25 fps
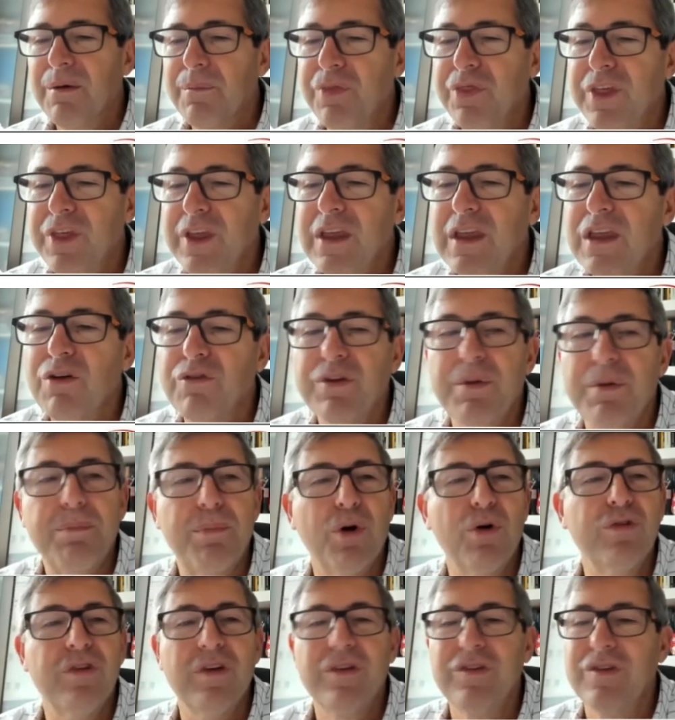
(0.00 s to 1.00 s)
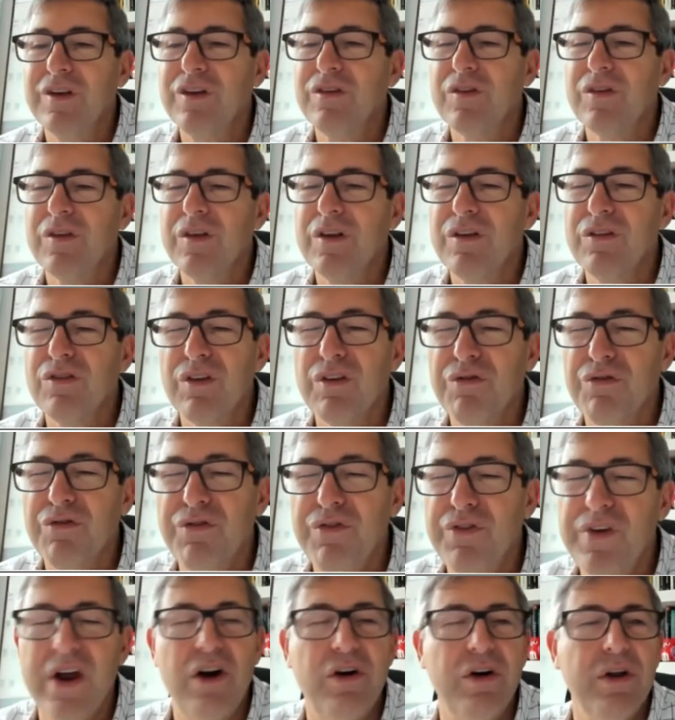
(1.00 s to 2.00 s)
thinking of the process is, is
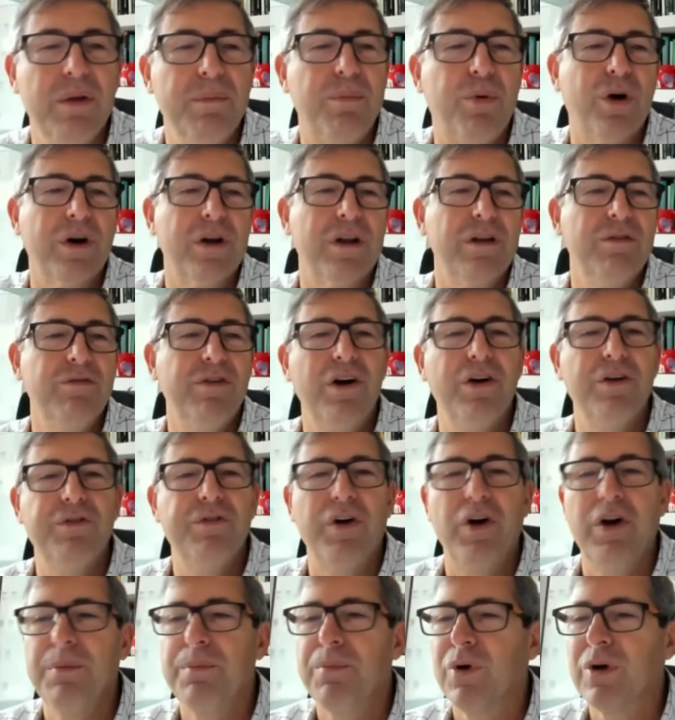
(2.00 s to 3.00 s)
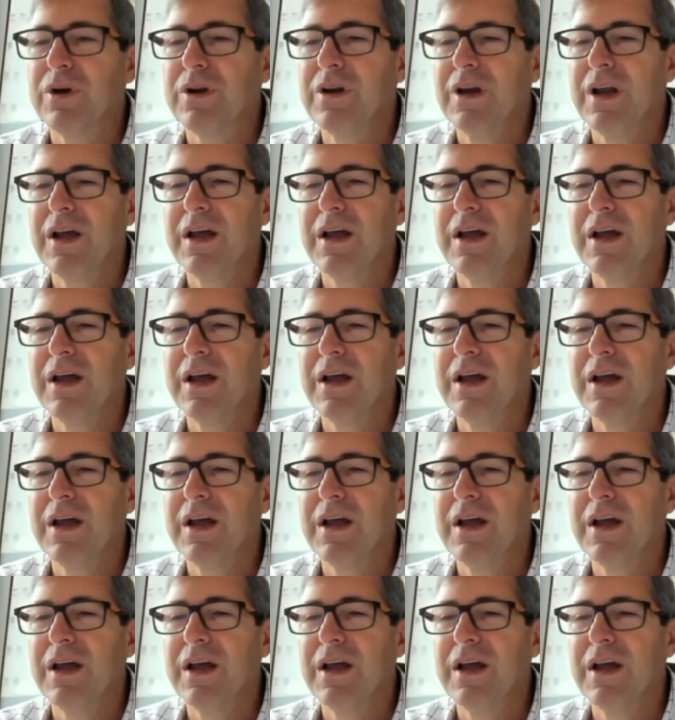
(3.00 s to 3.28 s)
very important, very, very important.